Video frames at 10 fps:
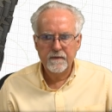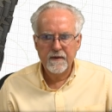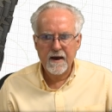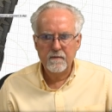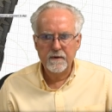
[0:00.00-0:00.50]

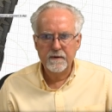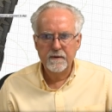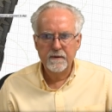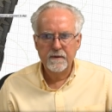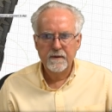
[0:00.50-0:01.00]
that one.
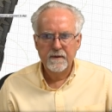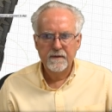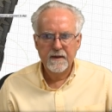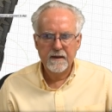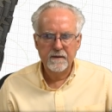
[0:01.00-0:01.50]

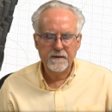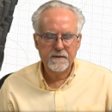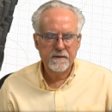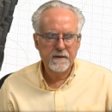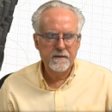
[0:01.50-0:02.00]
That looks
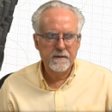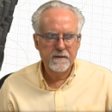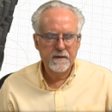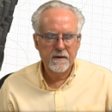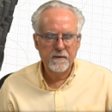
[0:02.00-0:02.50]
good.
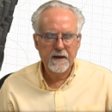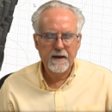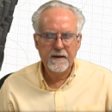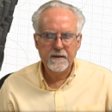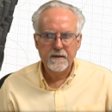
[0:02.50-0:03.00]
Say okay.